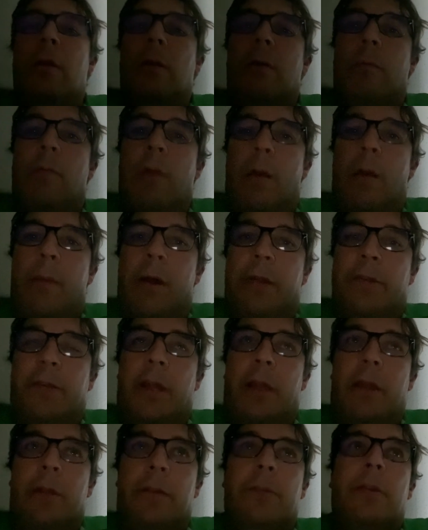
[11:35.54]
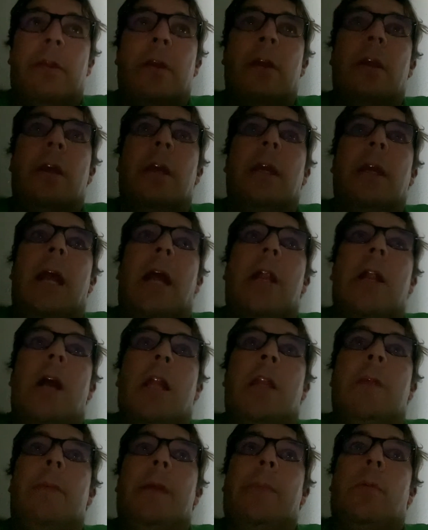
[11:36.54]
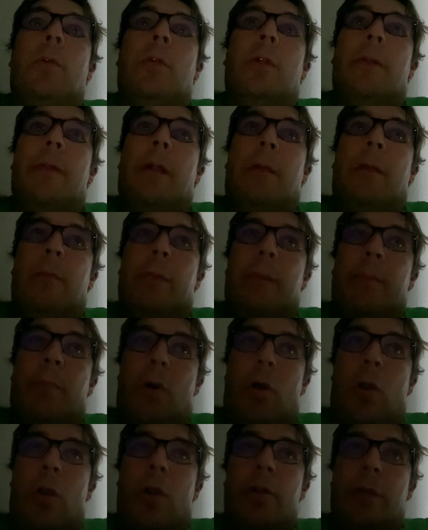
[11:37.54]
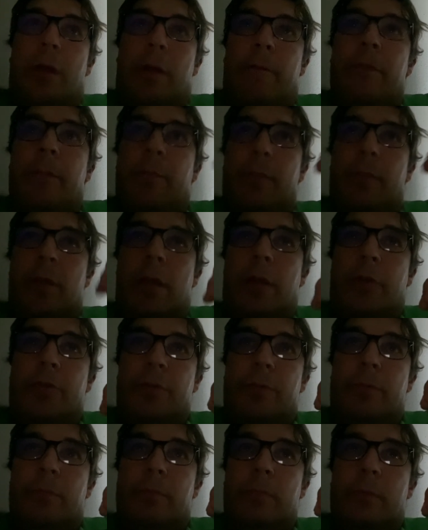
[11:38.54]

Rob Vasquez, and other people that will be part of the production.